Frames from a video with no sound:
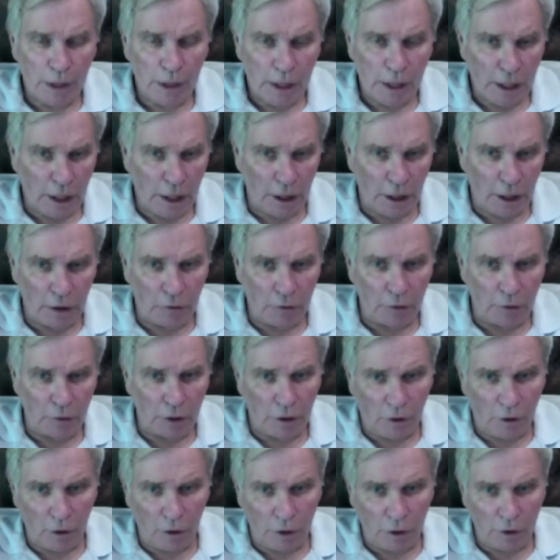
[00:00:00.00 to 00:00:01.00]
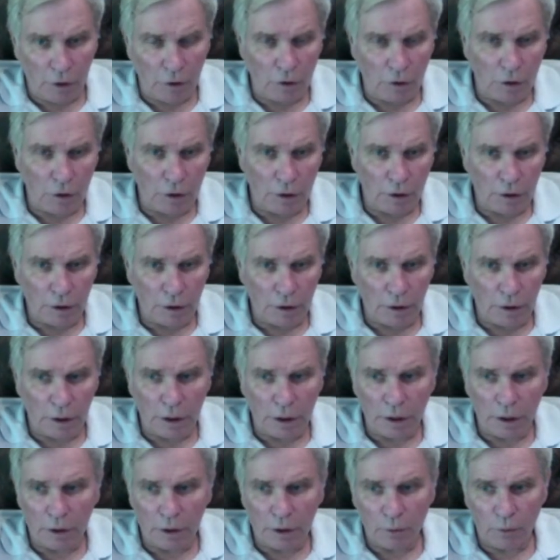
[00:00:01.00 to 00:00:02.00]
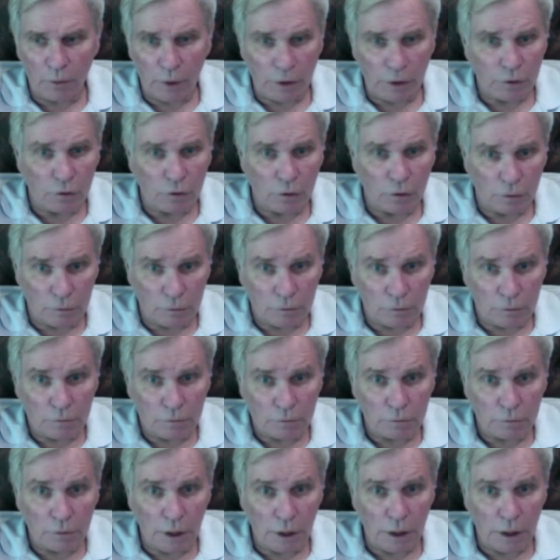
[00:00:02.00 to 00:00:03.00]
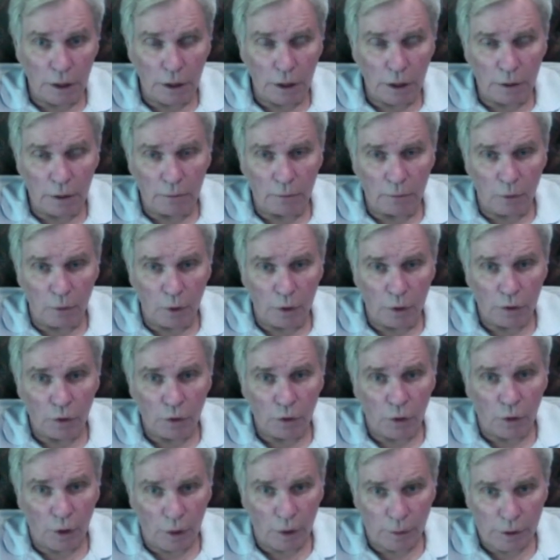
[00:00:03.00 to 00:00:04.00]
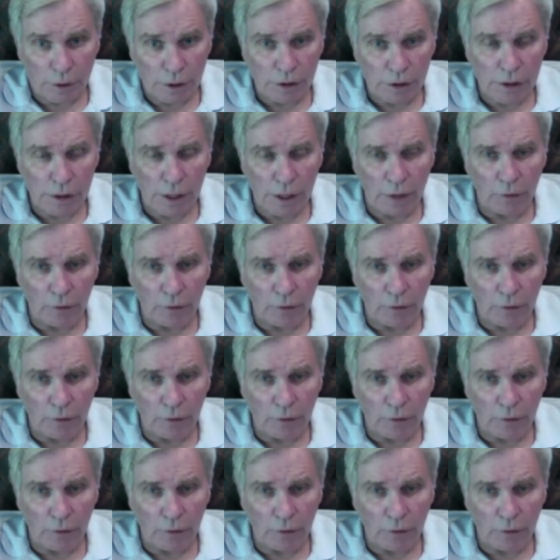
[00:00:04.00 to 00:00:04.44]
including on rental moratoriums, et cetera.